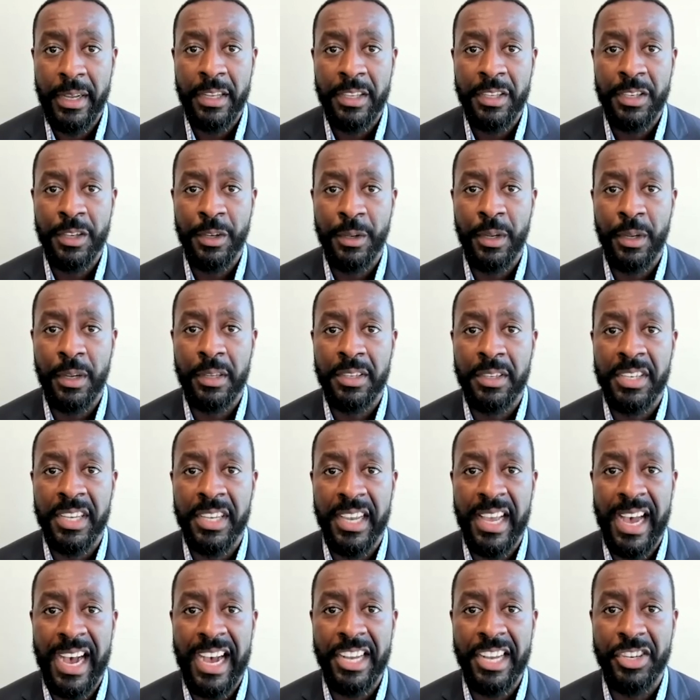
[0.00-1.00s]
to
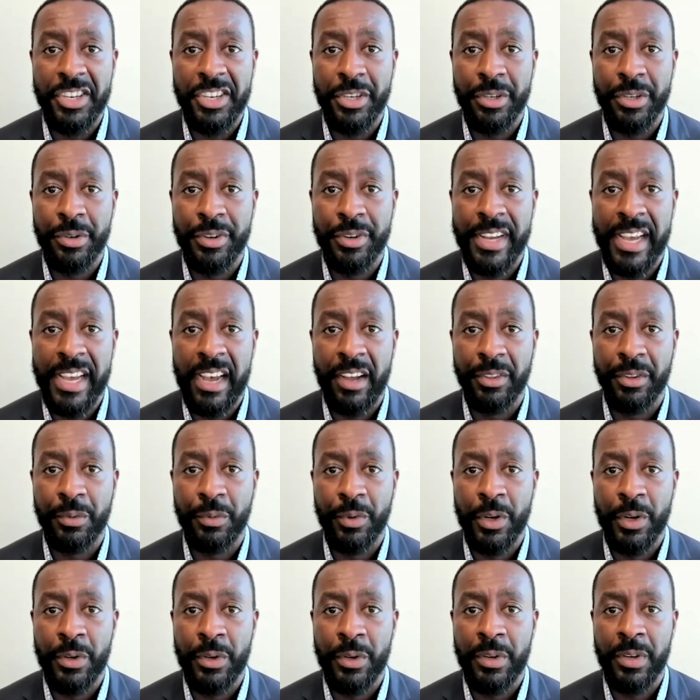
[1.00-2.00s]
guide you down the
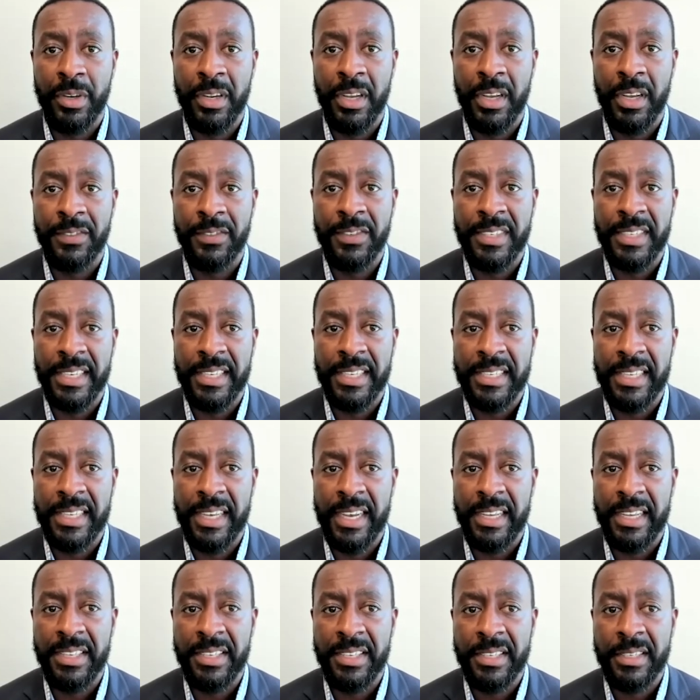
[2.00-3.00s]
road of
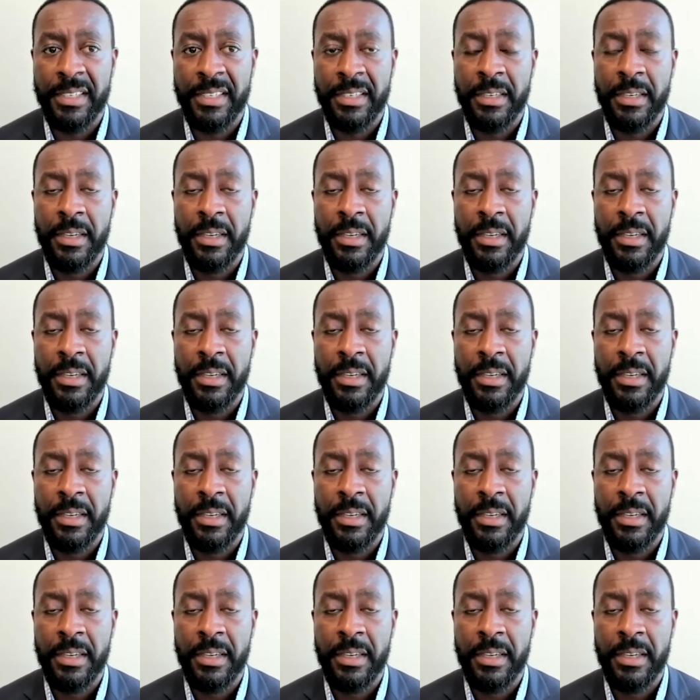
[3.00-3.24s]
success.